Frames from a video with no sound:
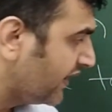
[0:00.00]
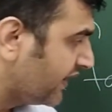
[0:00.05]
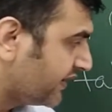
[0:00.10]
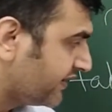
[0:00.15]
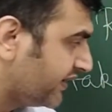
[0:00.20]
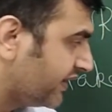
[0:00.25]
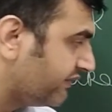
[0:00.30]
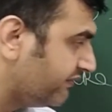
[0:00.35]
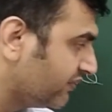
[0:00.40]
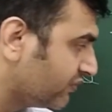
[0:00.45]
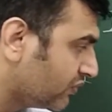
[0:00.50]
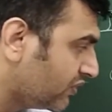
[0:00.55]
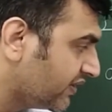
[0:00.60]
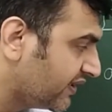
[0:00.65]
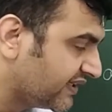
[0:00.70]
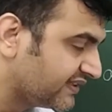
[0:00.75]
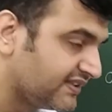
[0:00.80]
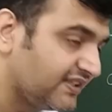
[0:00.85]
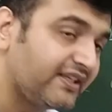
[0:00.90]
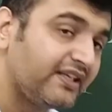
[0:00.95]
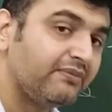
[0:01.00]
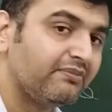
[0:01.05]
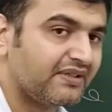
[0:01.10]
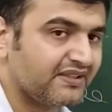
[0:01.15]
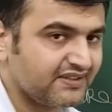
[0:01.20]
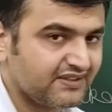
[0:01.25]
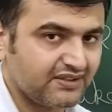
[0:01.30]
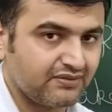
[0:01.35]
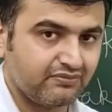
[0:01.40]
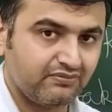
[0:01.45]
Then you call it as a
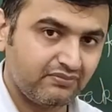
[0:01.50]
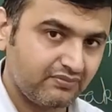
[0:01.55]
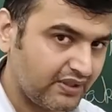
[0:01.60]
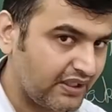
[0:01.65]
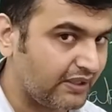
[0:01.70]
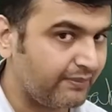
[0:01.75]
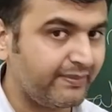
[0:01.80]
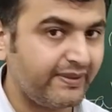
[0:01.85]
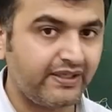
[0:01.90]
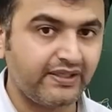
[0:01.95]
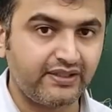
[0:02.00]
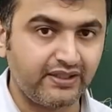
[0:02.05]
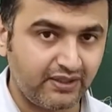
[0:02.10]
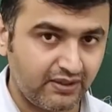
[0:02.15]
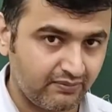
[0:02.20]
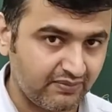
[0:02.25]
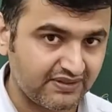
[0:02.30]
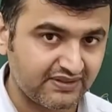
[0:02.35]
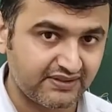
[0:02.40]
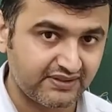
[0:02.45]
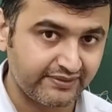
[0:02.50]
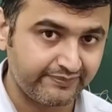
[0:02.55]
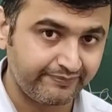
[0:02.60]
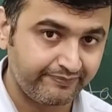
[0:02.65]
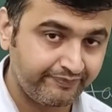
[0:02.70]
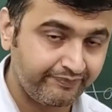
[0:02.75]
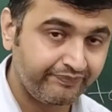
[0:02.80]
Riemann sum, arbitrary Riemann sum.